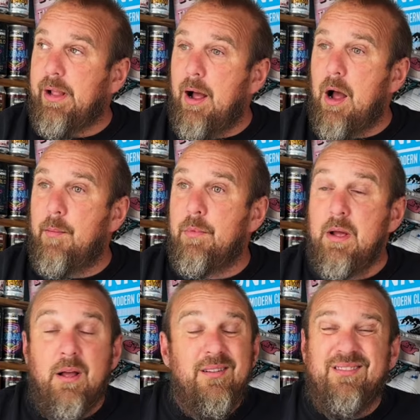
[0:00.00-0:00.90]

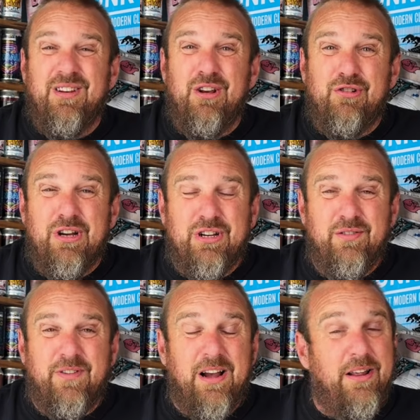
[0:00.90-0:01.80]
The
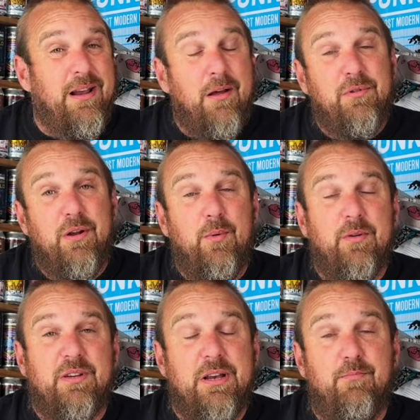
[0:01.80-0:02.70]
nutrition value. Now, you would
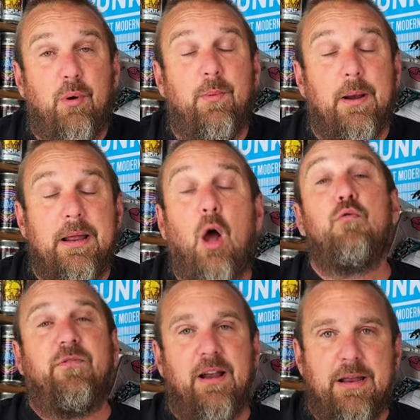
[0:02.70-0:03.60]
have seen probably,
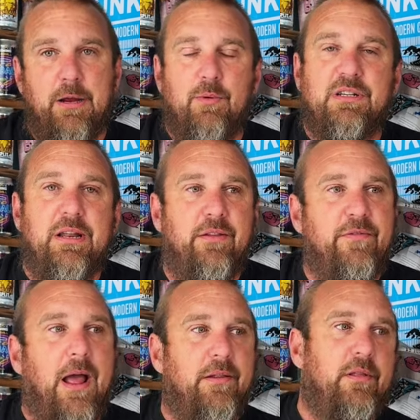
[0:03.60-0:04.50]
hopefully, you'll have seen the
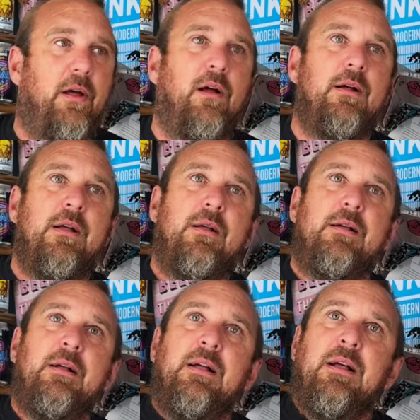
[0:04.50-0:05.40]
fact that...
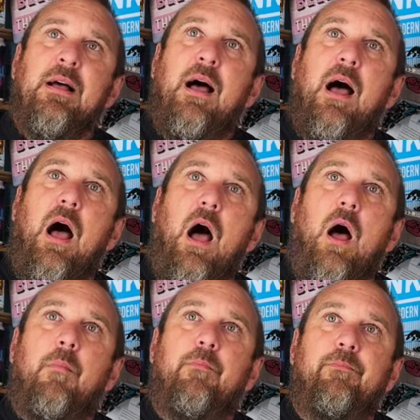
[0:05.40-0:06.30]

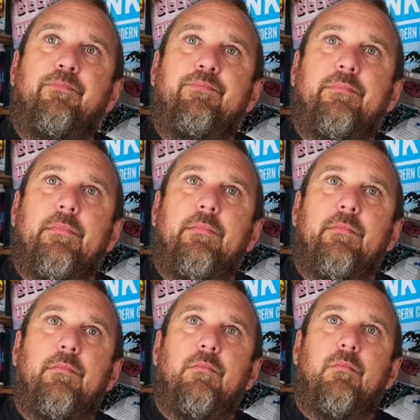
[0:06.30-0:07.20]

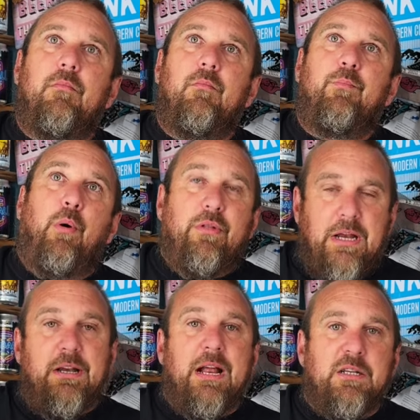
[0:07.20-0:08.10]
by the
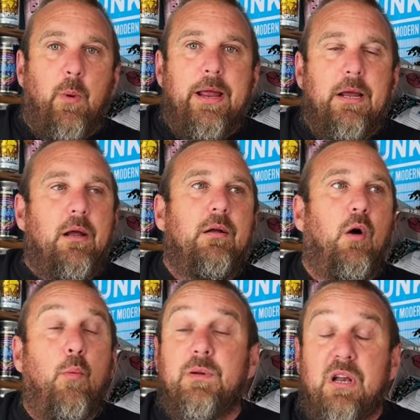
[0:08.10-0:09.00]
end of next week,
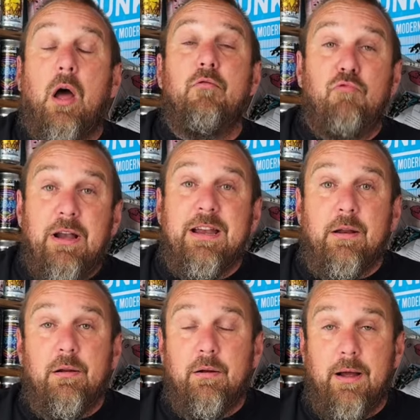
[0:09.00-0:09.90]
I'm starting running
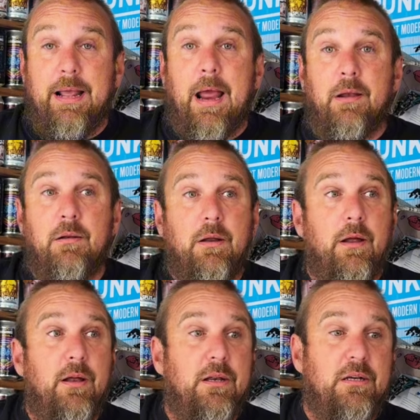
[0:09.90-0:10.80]
again,
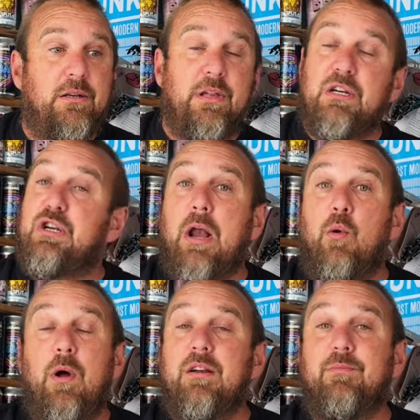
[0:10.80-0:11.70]
because this
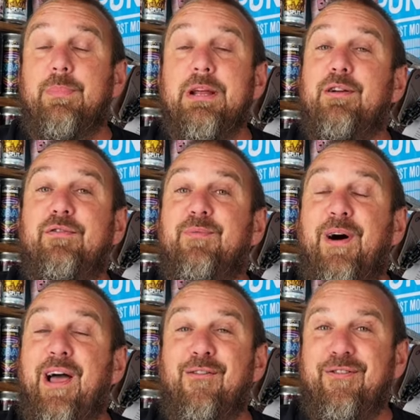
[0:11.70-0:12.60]
channel hasn't been good for my
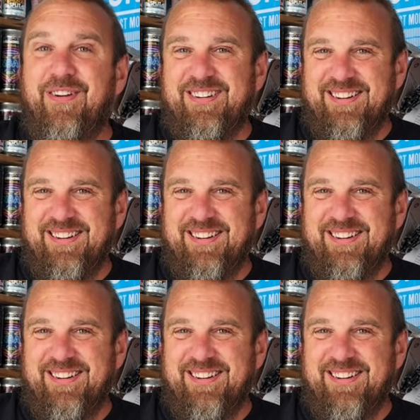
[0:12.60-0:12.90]
health,